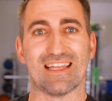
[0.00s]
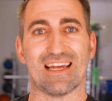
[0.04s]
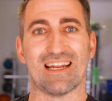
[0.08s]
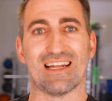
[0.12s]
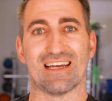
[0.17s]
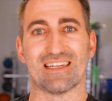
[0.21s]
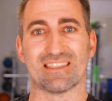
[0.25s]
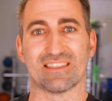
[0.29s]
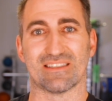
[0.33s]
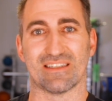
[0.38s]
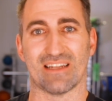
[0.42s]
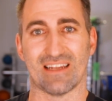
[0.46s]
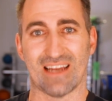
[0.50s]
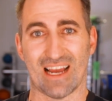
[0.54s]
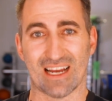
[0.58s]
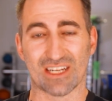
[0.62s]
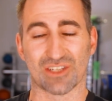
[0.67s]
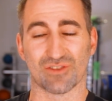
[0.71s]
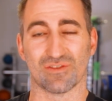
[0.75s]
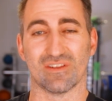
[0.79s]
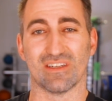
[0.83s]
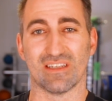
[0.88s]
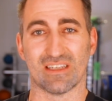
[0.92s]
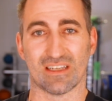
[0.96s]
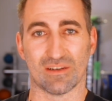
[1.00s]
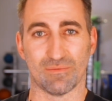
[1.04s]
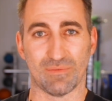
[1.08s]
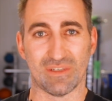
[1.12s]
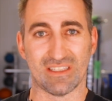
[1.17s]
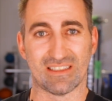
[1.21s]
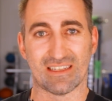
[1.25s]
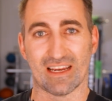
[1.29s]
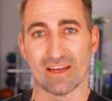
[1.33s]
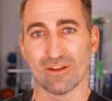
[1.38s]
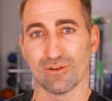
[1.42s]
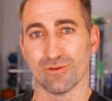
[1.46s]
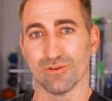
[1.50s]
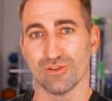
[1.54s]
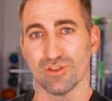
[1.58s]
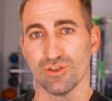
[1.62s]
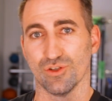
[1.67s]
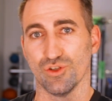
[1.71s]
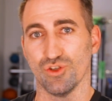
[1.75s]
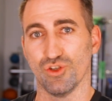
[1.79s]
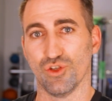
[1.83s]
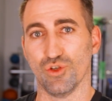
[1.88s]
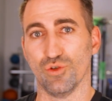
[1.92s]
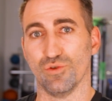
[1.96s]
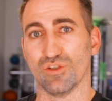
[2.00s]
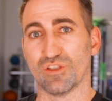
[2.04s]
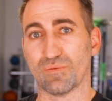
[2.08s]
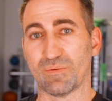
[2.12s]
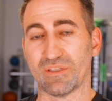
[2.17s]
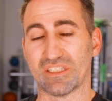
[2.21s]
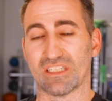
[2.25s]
that actually can be tailored to you